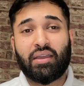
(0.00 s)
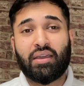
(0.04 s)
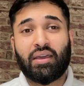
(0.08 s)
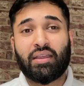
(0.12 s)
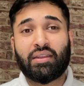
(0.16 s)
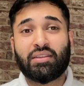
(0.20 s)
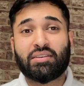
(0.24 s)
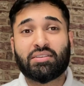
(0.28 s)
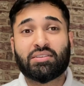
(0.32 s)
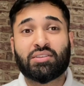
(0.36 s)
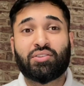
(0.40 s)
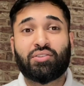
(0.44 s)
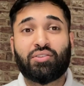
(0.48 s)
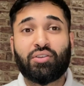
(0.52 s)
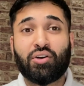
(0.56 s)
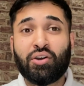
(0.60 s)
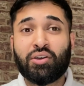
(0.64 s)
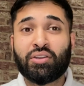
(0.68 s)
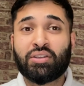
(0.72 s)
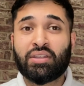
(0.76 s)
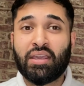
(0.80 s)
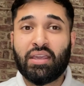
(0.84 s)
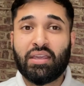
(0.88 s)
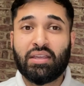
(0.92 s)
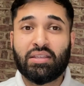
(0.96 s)
and his
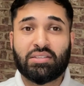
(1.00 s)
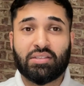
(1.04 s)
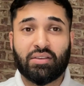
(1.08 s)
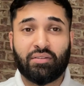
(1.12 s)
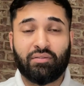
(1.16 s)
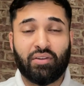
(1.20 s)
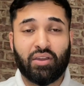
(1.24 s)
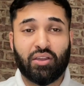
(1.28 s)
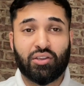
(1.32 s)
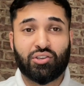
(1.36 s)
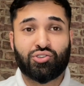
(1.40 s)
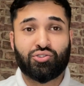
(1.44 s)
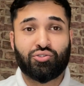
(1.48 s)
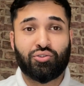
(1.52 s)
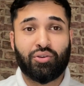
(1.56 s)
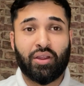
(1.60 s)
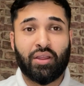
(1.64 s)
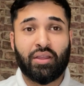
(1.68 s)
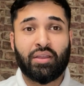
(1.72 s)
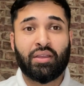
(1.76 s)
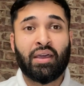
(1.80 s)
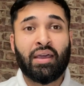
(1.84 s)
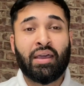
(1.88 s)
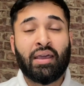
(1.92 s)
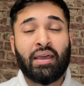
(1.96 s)
third key to victory,